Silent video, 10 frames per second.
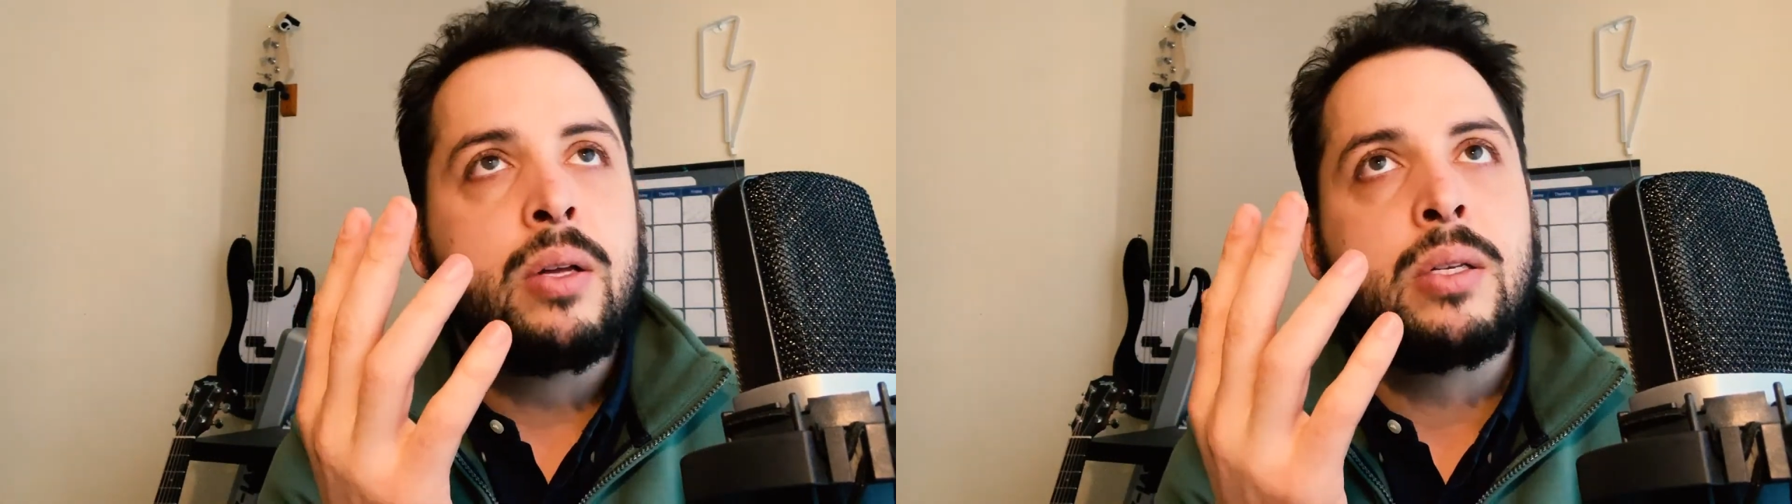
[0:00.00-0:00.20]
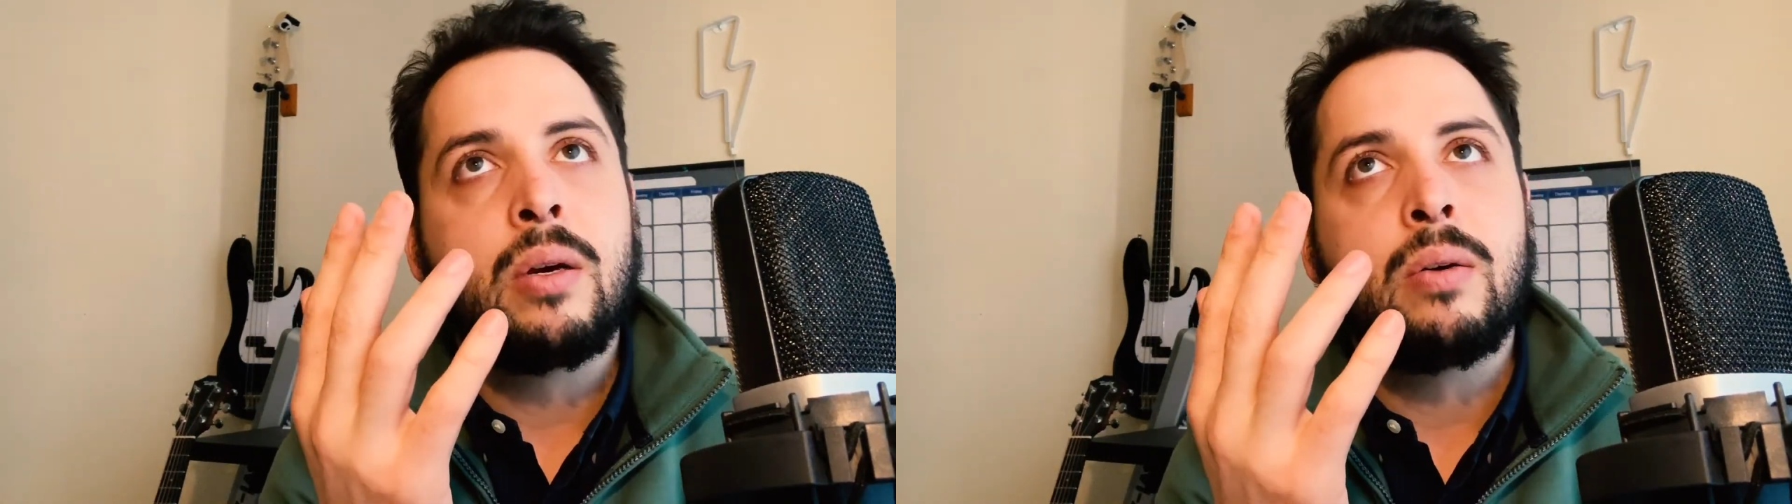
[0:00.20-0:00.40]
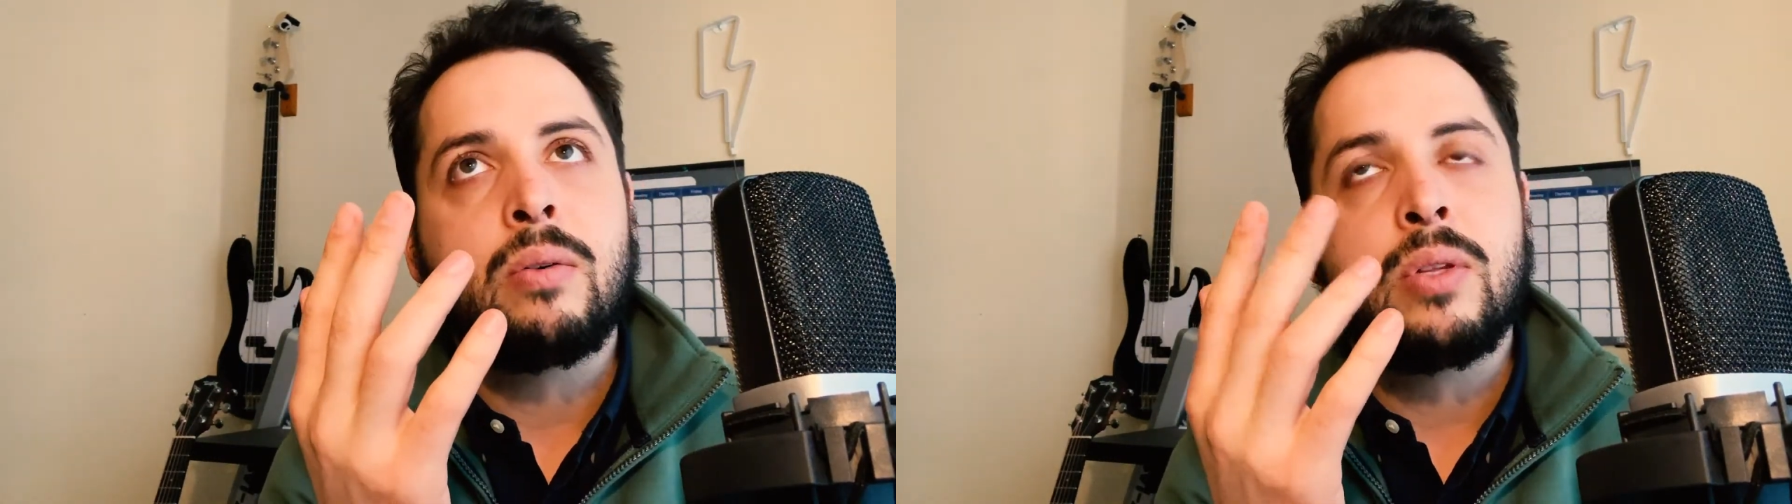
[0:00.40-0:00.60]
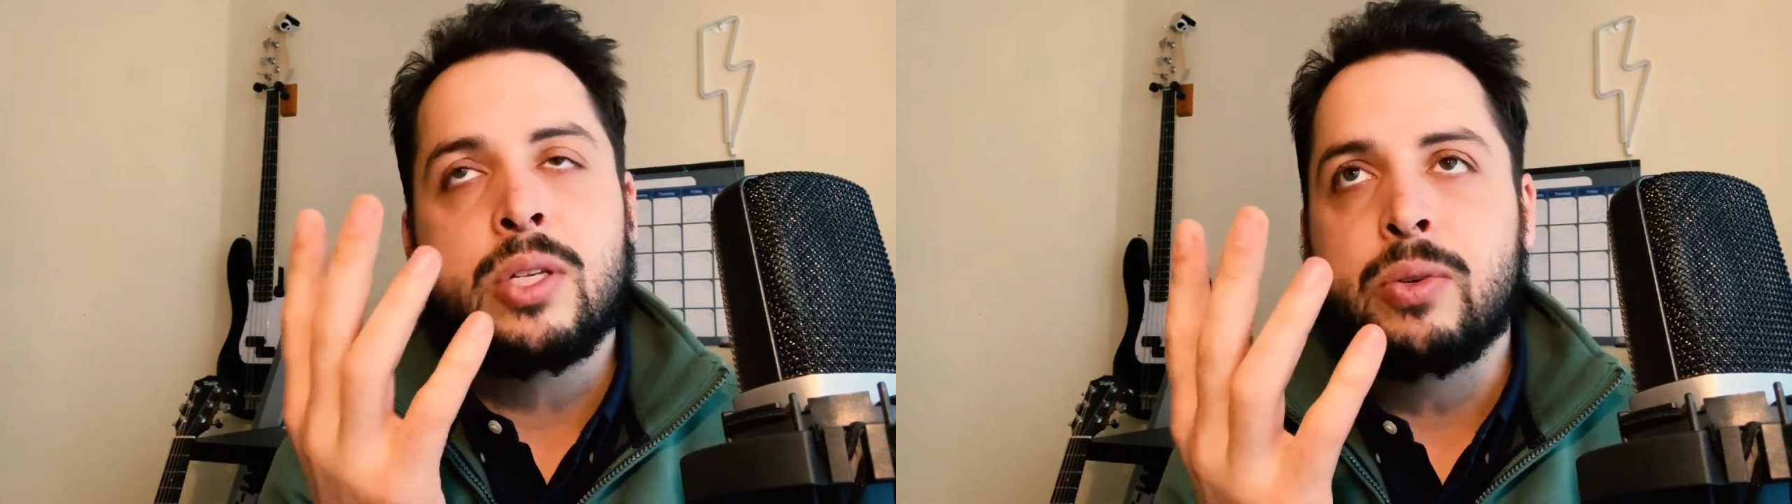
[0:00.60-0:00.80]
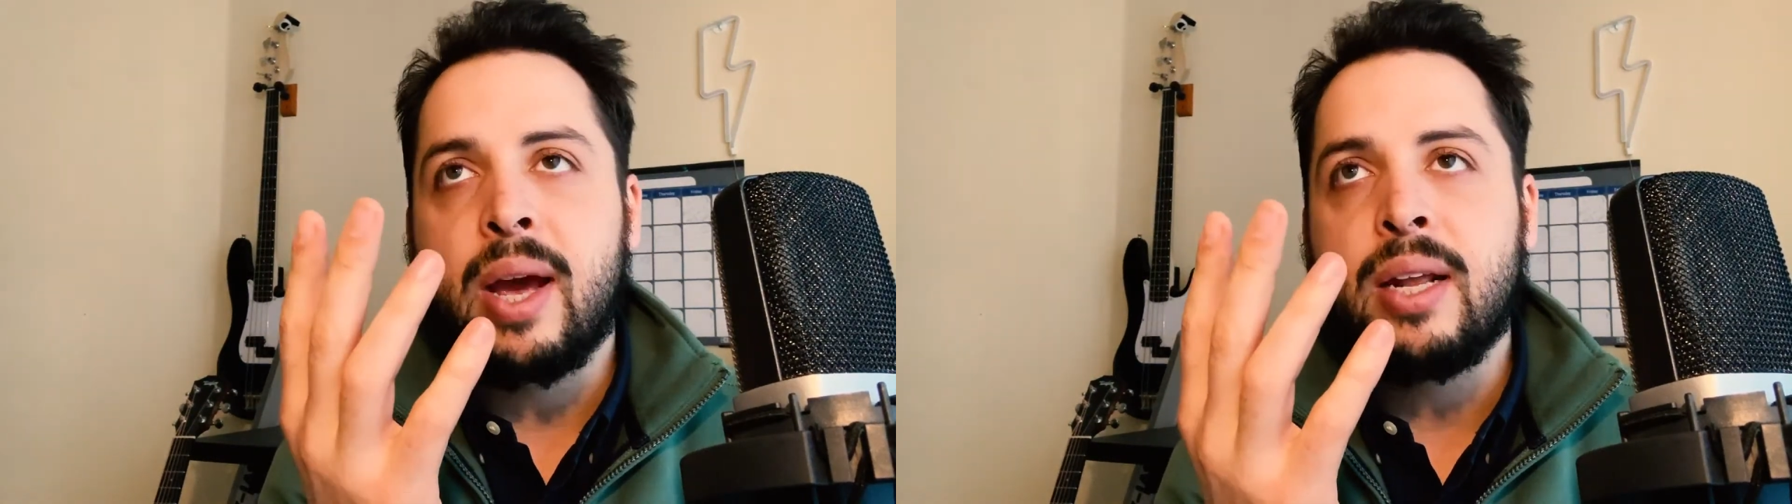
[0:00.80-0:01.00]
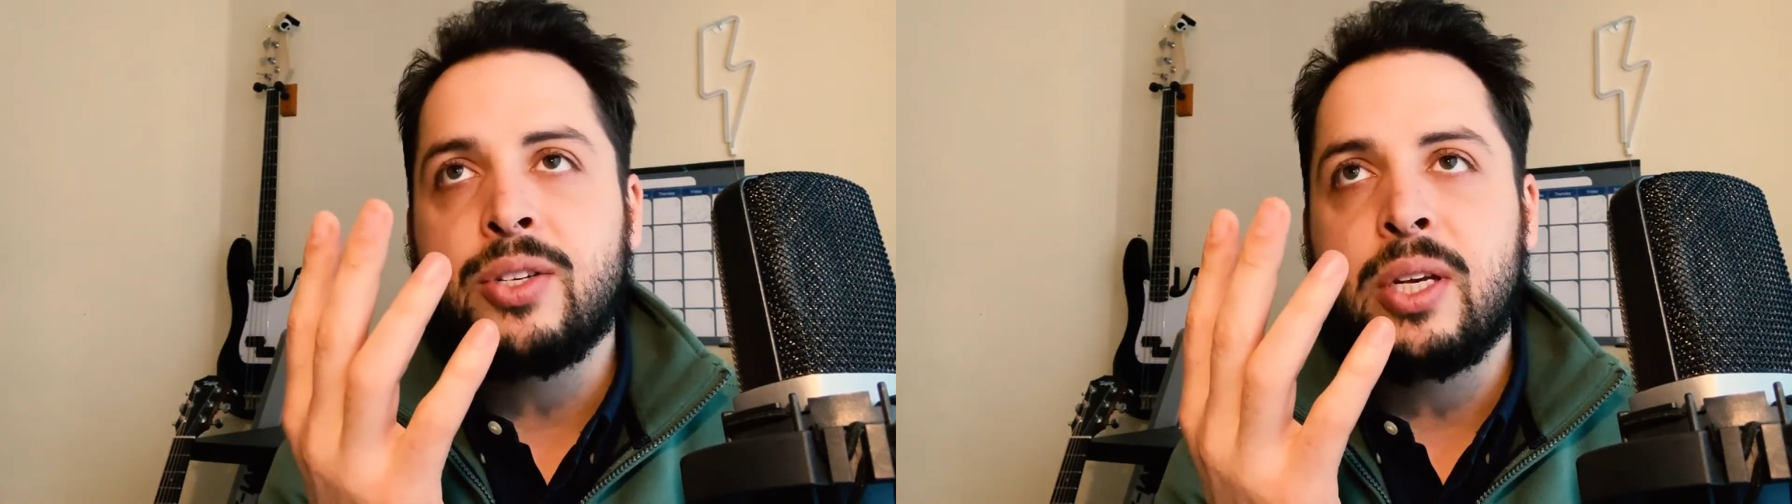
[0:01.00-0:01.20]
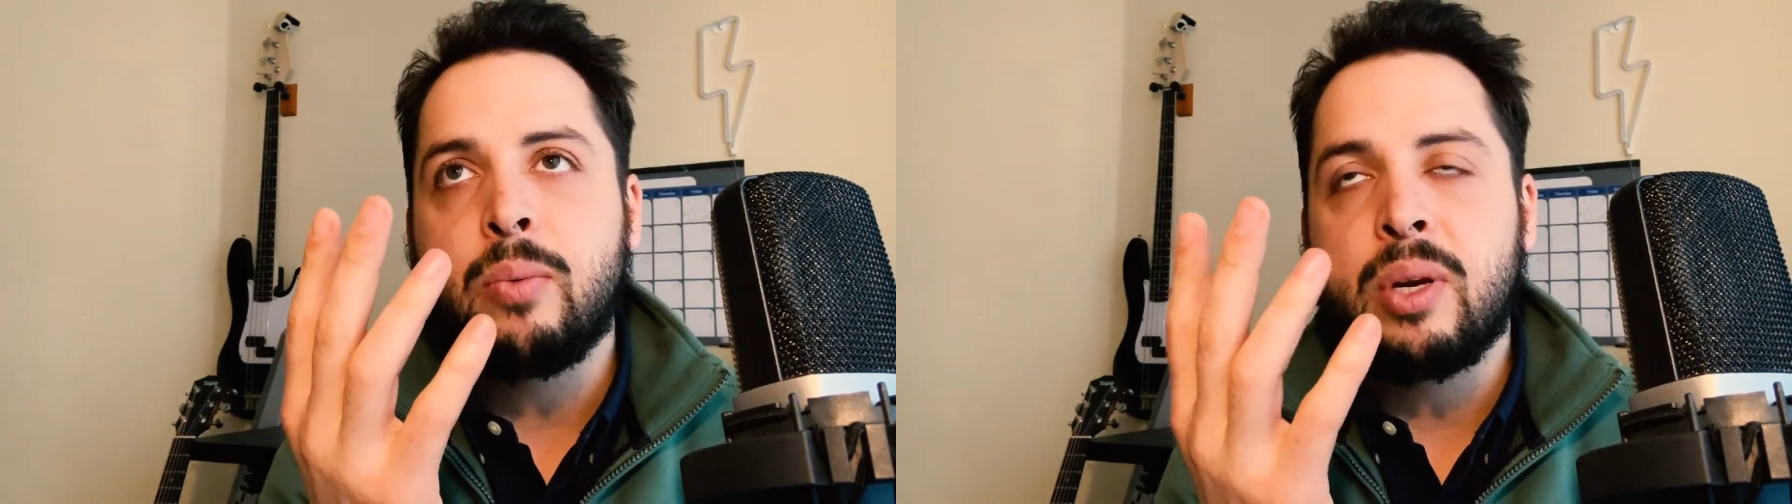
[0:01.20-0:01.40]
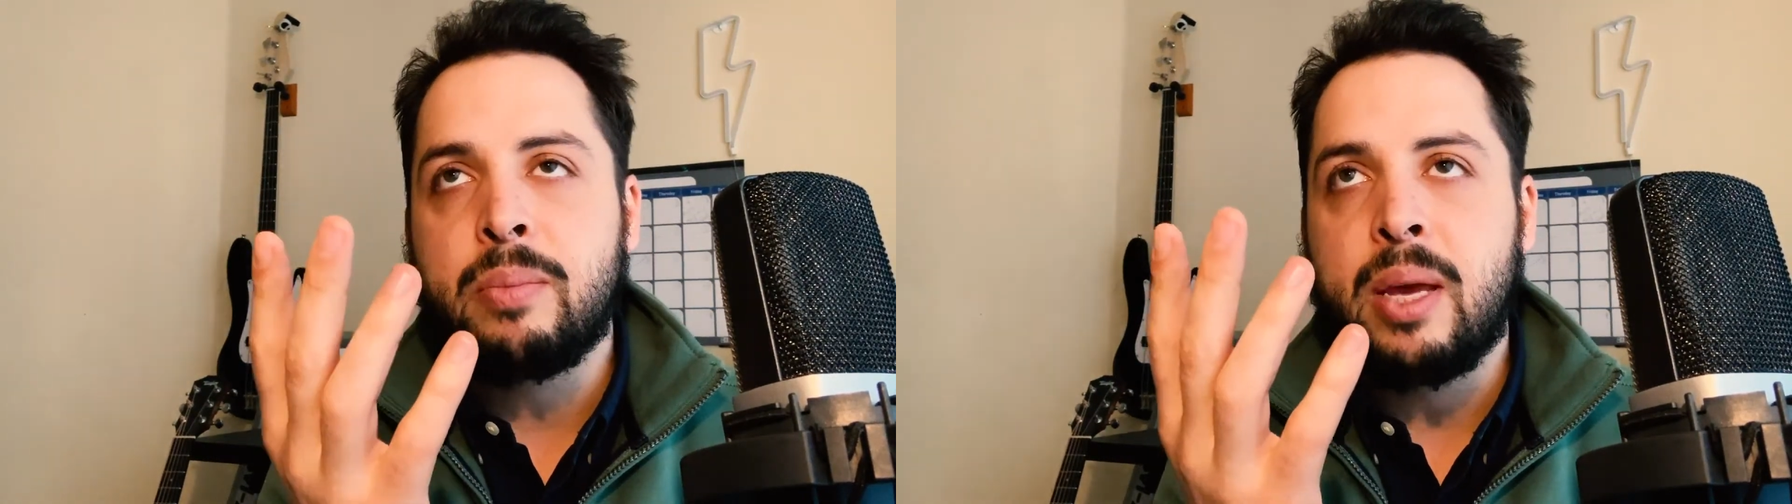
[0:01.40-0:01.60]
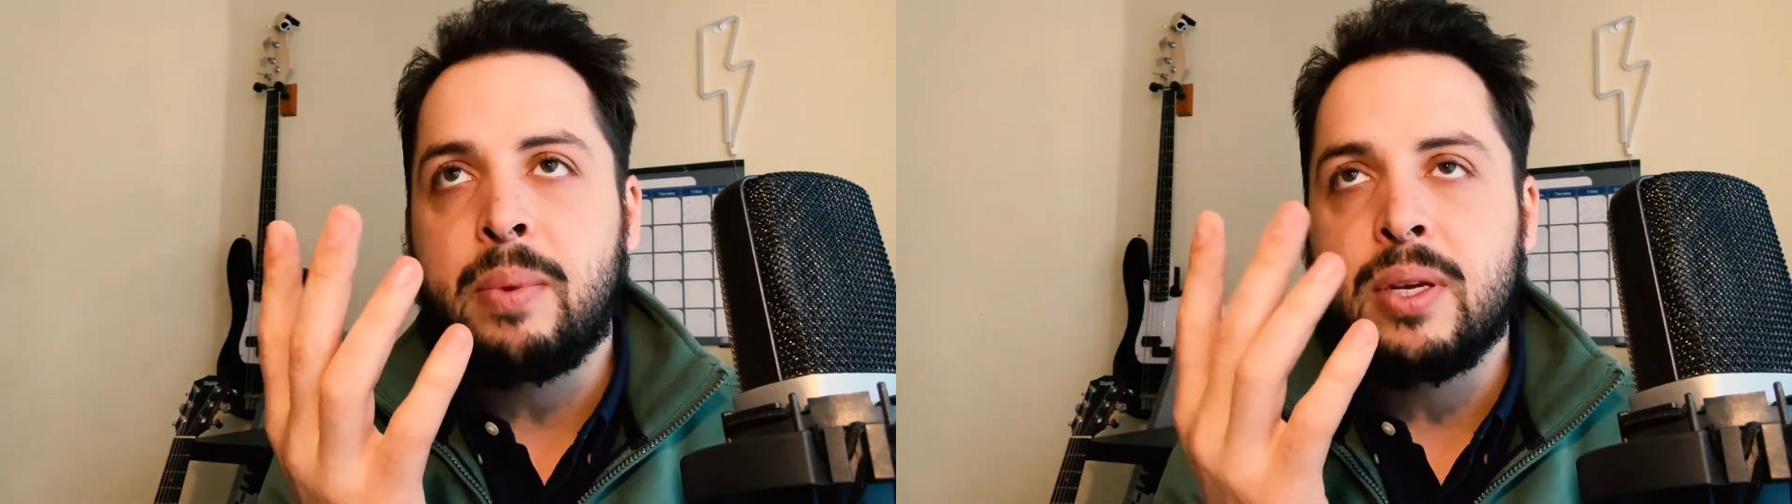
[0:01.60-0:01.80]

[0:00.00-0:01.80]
the strategy when a baby